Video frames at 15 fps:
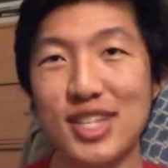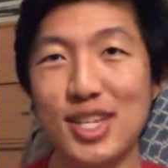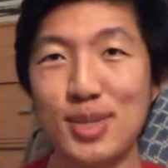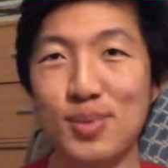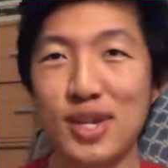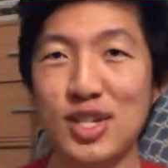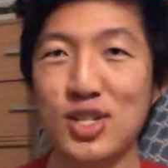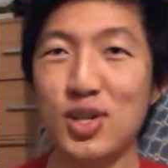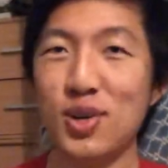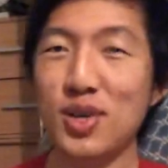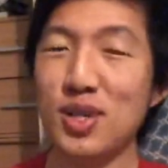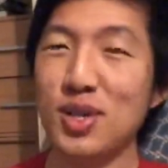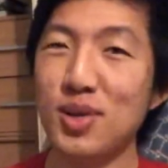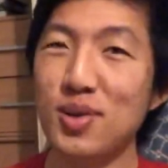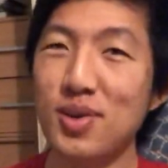is by
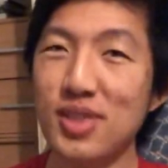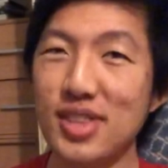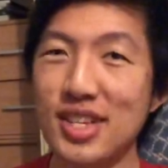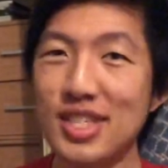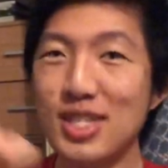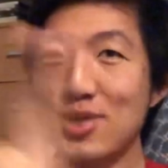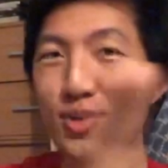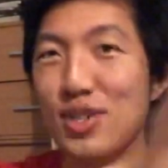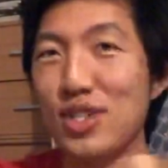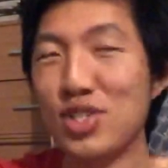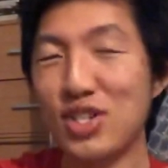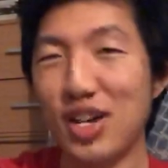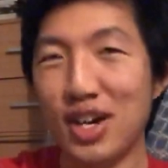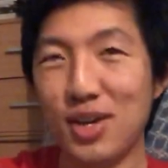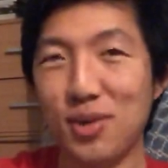showing you this
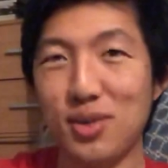screenshot,